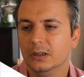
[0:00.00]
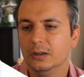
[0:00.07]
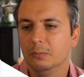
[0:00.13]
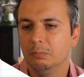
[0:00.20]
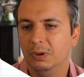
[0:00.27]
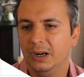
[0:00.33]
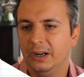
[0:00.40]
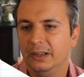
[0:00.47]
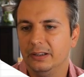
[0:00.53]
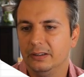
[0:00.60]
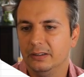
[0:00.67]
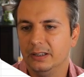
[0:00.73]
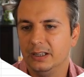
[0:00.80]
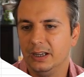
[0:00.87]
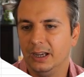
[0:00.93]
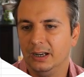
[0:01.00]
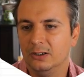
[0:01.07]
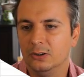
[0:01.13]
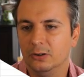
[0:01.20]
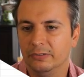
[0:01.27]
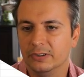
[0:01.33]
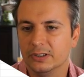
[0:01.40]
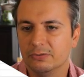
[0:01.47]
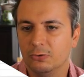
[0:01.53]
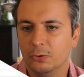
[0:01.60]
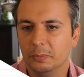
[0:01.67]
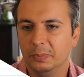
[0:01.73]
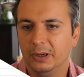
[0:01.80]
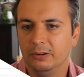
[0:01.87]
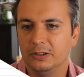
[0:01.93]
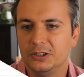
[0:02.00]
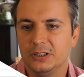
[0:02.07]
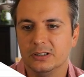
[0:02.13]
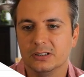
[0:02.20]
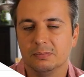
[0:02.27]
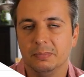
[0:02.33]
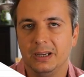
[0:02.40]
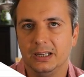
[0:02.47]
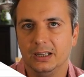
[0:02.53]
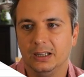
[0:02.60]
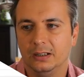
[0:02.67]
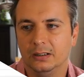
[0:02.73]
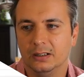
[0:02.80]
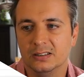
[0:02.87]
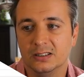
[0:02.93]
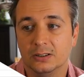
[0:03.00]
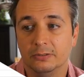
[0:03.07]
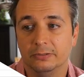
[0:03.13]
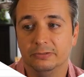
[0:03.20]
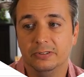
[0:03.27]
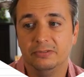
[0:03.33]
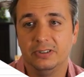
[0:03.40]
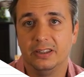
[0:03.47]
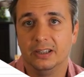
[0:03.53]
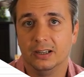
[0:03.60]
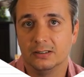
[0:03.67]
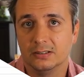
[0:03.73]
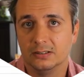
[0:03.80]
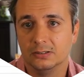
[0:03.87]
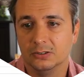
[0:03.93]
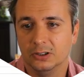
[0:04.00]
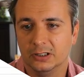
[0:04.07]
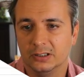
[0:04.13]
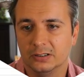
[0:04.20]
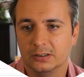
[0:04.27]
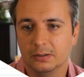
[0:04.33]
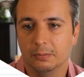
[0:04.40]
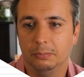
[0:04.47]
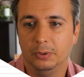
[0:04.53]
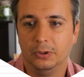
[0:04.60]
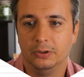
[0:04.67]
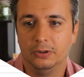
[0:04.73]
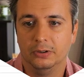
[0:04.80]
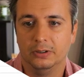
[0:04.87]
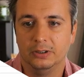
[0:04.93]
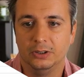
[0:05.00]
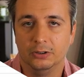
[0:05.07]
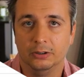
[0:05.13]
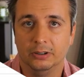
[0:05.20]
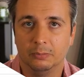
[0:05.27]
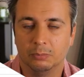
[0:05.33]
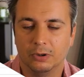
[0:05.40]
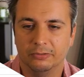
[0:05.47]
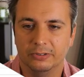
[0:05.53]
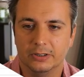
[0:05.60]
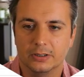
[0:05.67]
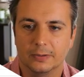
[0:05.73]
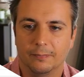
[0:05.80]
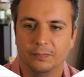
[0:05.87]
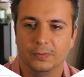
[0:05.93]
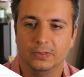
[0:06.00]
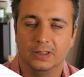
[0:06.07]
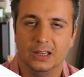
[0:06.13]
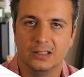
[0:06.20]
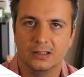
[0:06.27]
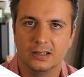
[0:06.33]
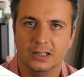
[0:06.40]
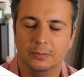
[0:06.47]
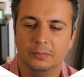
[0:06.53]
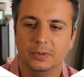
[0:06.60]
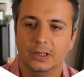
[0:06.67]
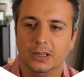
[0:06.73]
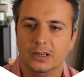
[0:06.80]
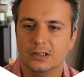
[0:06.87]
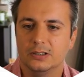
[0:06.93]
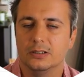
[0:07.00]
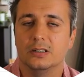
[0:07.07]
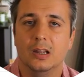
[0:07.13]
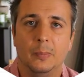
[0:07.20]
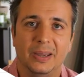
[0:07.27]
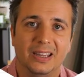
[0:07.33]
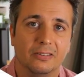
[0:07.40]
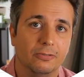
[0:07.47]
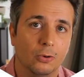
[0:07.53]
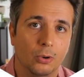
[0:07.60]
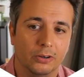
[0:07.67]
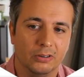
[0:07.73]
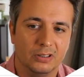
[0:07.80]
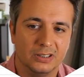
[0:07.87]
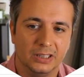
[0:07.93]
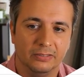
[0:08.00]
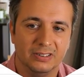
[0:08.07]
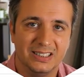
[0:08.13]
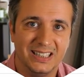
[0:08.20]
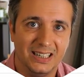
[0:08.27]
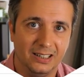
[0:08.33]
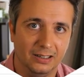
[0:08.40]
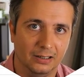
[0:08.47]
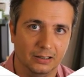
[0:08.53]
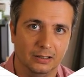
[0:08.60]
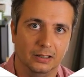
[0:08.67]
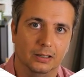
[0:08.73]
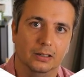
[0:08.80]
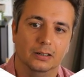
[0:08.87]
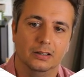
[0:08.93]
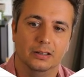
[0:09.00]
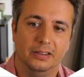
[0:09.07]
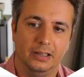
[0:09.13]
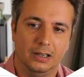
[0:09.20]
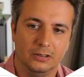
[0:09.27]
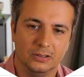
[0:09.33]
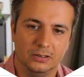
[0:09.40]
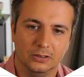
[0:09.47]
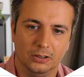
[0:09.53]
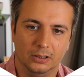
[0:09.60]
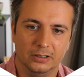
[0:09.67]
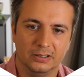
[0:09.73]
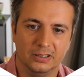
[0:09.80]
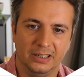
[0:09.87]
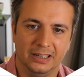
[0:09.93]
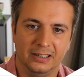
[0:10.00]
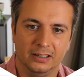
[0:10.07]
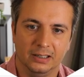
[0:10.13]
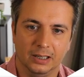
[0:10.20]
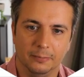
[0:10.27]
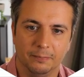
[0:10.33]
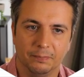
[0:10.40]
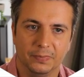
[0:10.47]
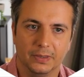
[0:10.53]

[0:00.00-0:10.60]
by the end of this 4th period, she is making, instead of $50,000 per year in profit, net income, she's now making $417,000 in net income.